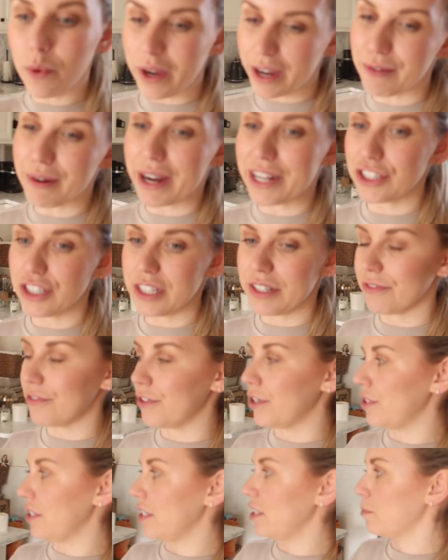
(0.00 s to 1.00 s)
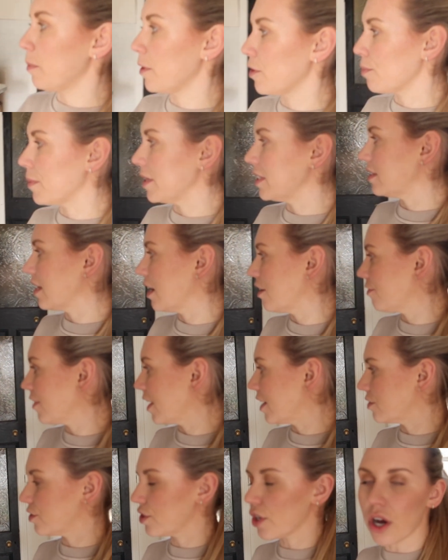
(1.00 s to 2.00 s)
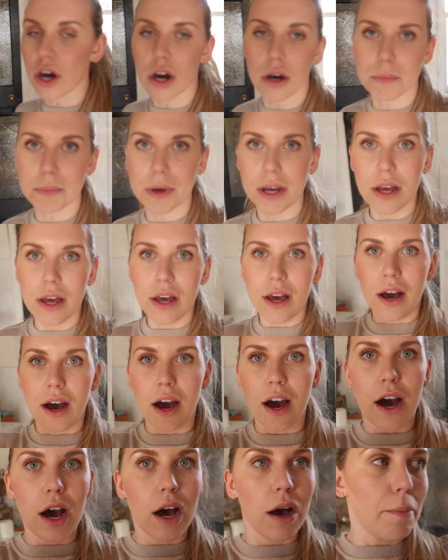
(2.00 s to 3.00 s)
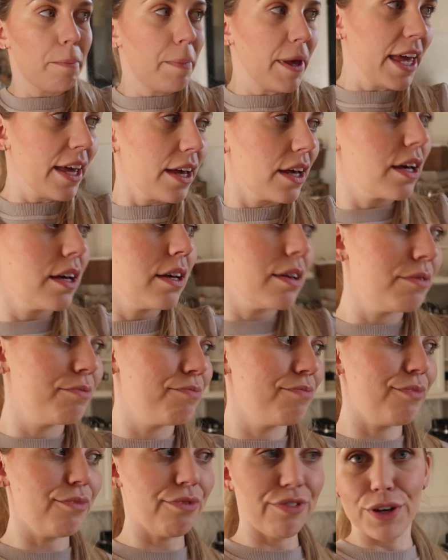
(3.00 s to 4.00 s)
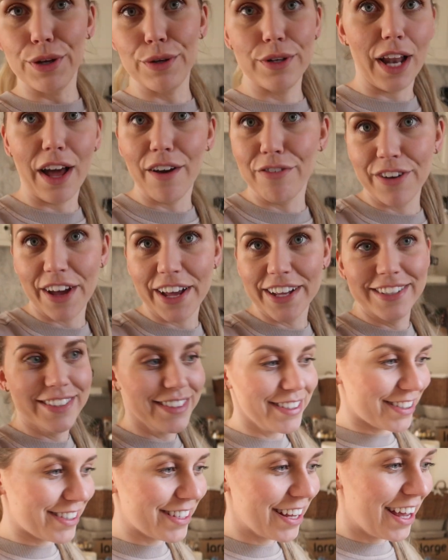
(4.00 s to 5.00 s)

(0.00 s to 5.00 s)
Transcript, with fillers: We're actually foodies. Both myself and Tom are big food lovers